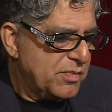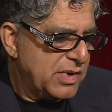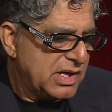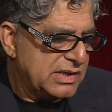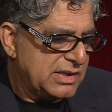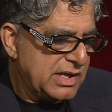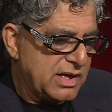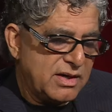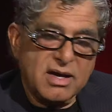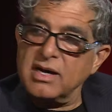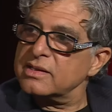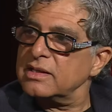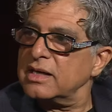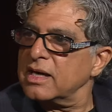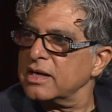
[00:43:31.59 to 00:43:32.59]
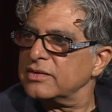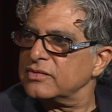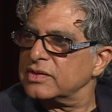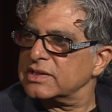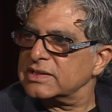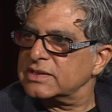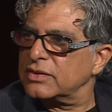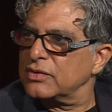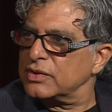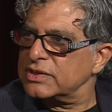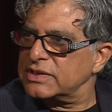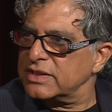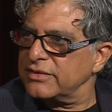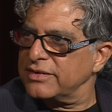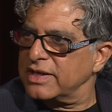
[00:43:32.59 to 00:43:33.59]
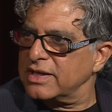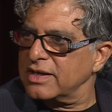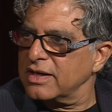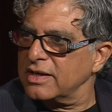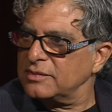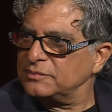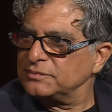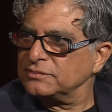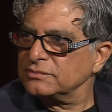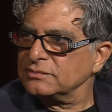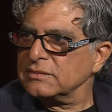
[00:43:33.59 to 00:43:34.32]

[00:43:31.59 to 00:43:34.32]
But there are other countries, Costa Rica,